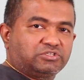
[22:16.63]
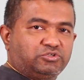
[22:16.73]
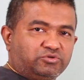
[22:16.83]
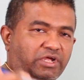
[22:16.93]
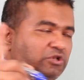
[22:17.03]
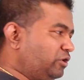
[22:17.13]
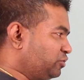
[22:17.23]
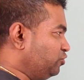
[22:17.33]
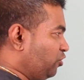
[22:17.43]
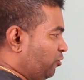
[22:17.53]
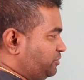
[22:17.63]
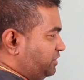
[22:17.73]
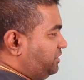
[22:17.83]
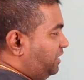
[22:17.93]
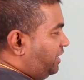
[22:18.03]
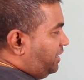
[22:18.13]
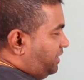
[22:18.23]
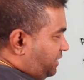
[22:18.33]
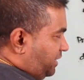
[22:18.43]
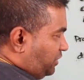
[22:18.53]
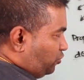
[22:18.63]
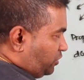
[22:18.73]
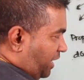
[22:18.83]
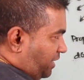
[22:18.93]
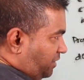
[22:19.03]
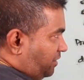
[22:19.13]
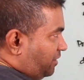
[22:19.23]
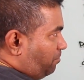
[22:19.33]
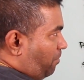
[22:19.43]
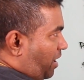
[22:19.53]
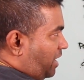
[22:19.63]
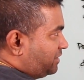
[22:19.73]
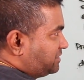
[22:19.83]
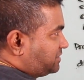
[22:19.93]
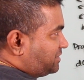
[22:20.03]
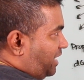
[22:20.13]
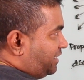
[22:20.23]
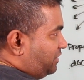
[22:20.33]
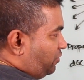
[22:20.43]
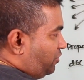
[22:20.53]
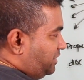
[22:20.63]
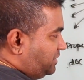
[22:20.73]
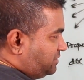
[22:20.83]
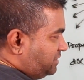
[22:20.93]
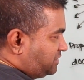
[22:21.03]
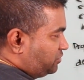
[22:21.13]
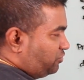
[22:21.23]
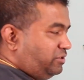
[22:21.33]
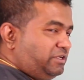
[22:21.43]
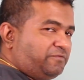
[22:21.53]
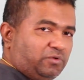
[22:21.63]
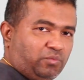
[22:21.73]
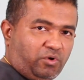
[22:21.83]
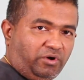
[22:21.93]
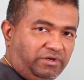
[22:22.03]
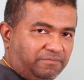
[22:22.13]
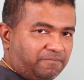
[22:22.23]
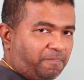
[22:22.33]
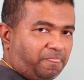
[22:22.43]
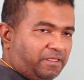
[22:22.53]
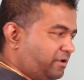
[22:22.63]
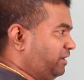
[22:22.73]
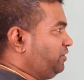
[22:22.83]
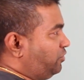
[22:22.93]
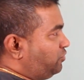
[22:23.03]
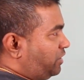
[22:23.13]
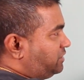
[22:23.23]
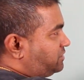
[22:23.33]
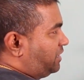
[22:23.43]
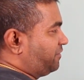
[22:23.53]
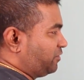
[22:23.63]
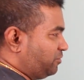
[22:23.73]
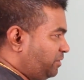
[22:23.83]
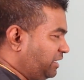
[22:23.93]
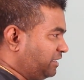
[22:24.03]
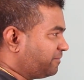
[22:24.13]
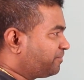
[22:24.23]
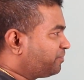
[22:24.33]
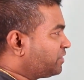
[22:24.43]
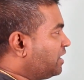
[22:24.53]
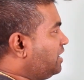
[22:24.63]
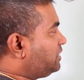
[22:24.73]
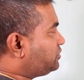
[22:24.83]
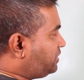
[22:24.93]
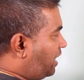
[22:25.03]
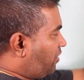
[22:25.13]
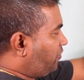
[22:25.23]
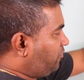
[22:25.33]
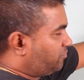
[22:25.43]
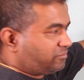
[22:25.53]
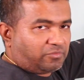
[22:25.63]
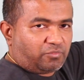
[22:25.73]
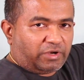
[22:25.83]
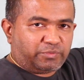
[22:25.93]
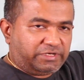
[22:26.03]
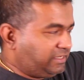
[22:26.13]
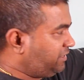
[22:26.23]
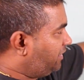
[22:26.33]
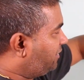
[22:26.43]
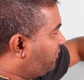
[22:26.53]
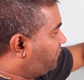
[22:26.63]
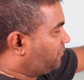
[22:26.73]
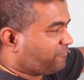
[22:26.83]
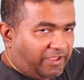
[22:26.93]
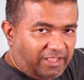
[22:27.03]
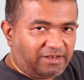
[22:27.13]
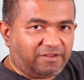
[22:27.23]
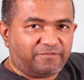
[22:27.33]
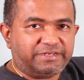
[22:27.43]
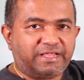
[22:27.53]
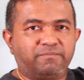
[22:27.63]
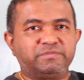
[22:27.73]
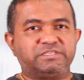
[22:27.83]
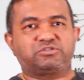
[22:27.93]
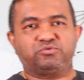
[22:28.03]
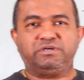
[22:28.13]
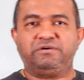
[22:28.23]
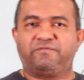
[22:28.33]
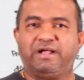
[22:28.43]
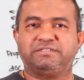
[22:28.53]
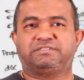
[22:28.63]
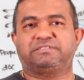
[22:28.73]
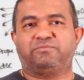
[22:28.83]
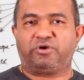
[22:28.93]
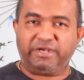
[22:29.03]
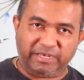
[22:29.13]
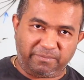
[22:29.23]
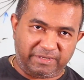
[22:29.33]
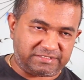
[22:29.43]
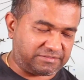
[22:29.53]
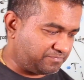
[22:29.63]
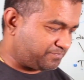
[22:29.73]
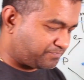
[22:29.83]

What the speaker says: So you can do a two option. Either you can mark the starting node is this node if you want, right? Or you can start it from the beginning. So now, what we did? We failed, we dumped this to a file system or a database.